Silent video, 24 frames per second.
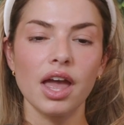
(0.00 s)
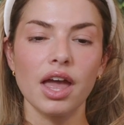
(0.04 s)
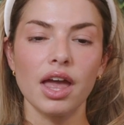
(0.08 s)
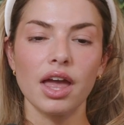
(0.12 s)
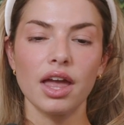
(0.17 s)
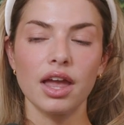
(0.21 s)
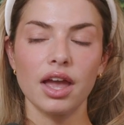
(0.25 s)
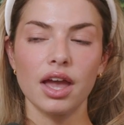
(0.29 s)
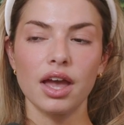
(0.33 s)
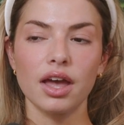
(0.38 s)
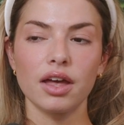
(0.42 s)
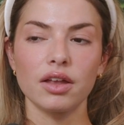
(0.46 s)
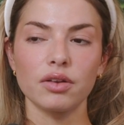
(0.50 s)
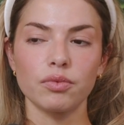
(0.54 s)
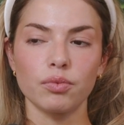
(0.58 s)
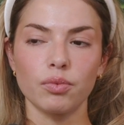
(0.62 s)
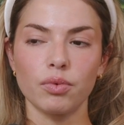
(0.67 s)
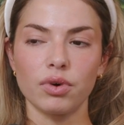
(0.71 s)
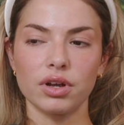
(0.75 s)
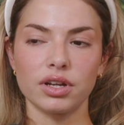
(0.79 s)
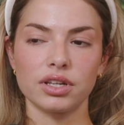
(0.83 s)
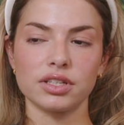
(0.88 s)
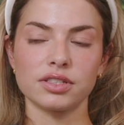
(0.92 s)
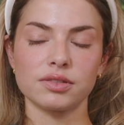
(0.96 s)
and
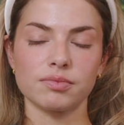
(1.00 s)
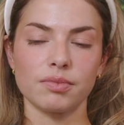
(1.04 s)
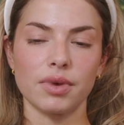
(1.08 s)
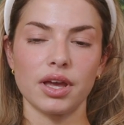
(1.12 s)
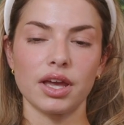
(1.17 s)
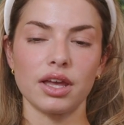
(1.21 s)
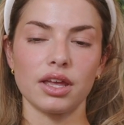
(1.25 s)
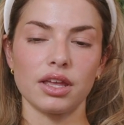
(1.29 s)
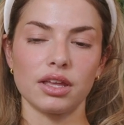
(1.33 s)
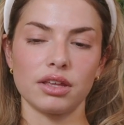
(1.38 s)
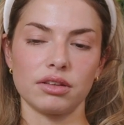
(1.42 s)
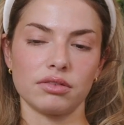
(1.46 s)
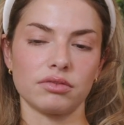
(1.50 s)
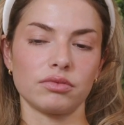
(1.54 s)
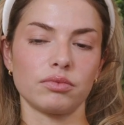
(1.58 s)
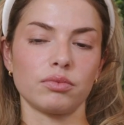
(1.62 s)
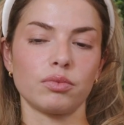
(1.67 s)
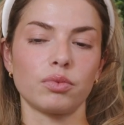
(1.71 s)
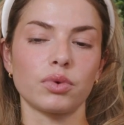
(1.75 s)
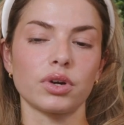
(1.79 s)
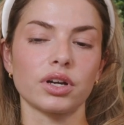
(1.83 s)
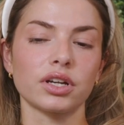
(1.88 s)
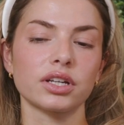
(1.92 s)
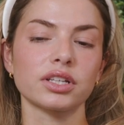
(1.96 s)
one is my
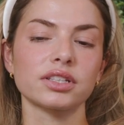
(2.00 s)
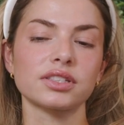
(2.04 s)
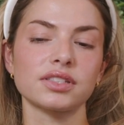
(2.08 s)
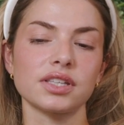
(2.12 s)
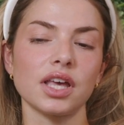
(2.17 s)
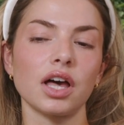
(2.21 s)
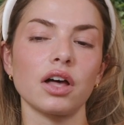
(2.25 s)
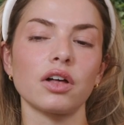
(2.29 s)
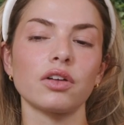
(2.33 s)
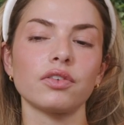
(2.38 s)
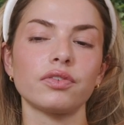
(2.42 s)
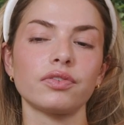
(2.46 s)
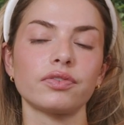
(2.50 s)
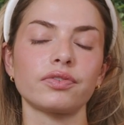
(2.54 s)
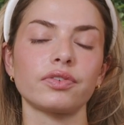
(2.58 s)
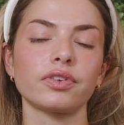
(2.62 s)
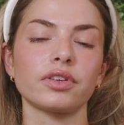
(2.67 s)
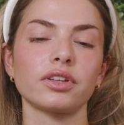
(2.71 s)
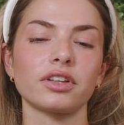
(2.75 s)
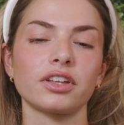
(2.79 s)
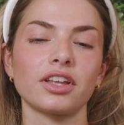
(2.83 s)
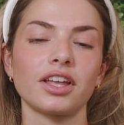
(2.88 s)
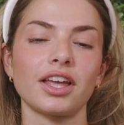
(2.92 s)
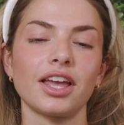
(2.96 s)
work self
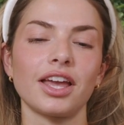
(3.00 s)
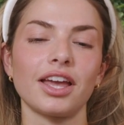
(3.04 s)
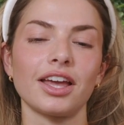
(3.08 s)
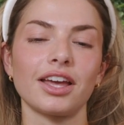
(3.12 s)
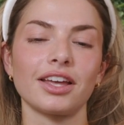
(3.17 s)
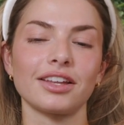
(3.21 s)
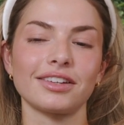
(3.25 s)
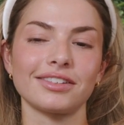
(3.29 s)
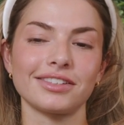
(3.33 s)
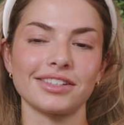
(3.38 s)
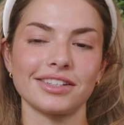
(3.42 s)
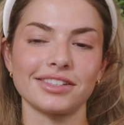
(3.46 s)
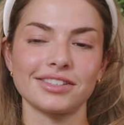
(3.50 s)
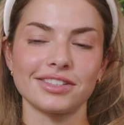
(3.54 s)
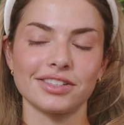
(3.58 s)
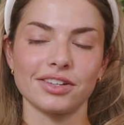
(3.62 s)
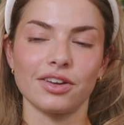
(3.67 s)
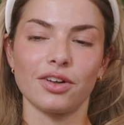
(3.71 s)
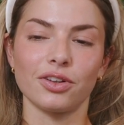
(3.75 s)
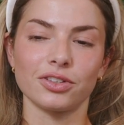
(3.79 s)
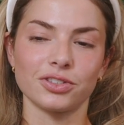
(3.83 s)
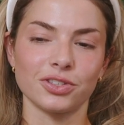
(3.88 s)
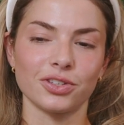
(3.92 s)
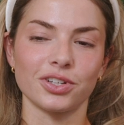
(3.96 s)
and it's an
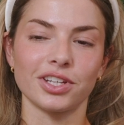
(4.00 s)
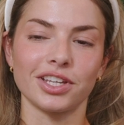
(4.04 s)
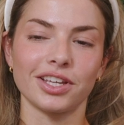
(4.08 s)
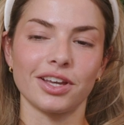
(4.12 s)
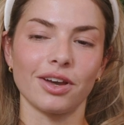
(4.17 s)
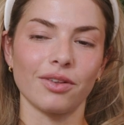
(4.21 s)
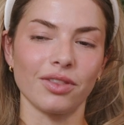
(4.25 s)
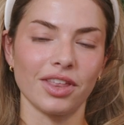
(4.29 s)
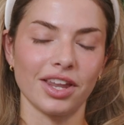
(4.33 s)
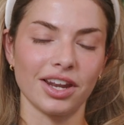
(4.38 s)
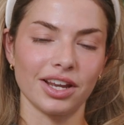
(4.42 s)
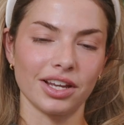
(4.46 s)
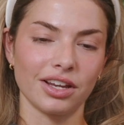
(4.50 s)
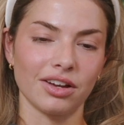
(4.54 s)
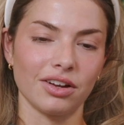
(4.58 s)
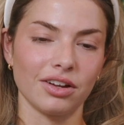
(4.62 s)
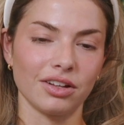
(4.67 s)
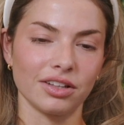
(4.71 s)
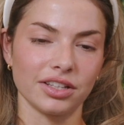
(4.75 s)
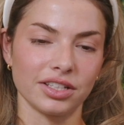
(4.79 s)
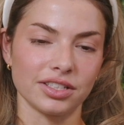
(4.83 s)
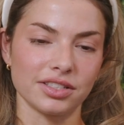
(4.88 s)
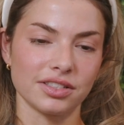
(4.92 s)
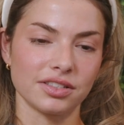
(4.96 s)
alter ego that I
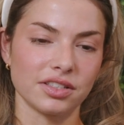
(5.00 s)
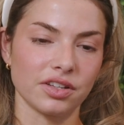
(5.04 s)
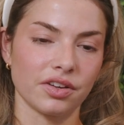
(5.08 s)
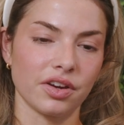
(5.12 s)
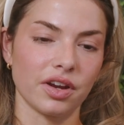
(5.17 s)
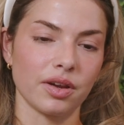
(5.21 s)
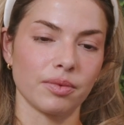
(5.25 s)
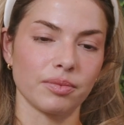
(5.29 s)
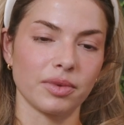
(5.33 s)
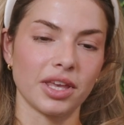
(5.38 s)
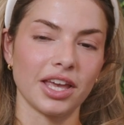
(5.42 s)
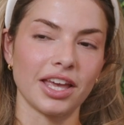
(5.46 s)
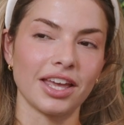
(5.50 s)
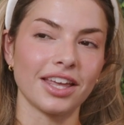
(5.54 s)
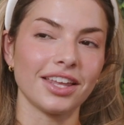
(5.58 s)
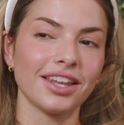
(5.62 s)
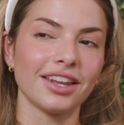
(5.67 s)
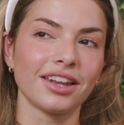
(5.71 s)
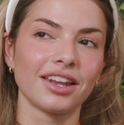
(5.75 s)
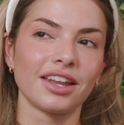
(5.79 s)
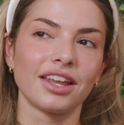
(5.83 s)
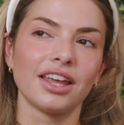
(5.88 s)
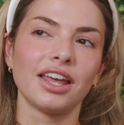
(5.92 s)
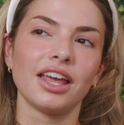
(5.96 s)
call Instagram Kit.
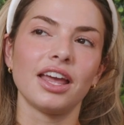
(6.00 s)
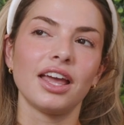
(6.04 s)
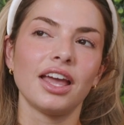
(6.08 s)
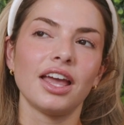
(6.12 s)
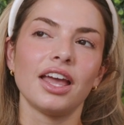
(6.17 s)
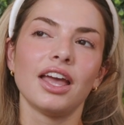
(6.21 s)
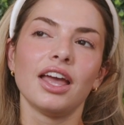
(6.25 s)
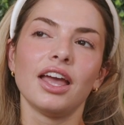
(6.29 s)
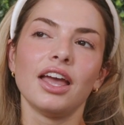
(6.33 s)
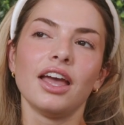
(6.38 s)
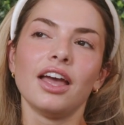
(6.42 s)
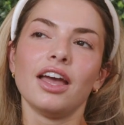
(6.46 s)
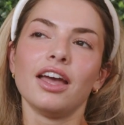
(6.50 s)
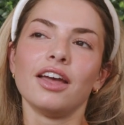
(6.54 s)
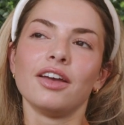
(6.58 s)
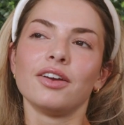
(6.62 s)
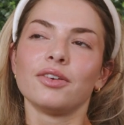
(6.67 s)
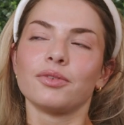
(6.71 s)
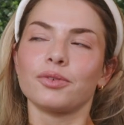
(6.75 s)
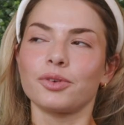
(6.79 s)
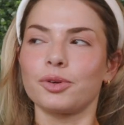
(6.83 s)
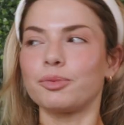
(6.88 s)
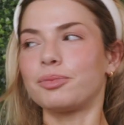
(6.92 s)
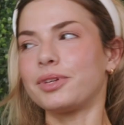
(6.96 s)

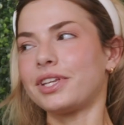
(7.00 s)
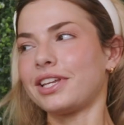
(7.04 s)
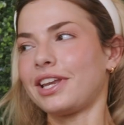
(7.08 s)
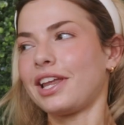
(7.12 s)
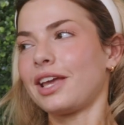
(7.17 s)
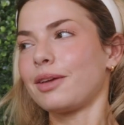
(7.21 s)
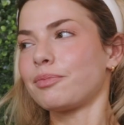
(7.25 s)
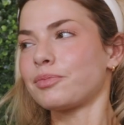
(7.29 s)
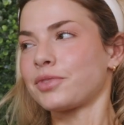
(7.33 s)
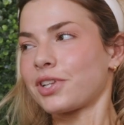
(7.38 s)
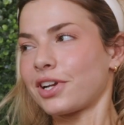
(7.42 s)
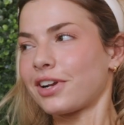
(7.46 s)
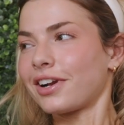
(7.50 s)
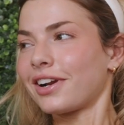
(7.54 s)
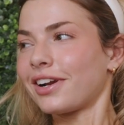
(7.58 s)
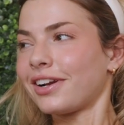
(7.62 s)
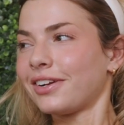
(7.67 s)
Ruby named her.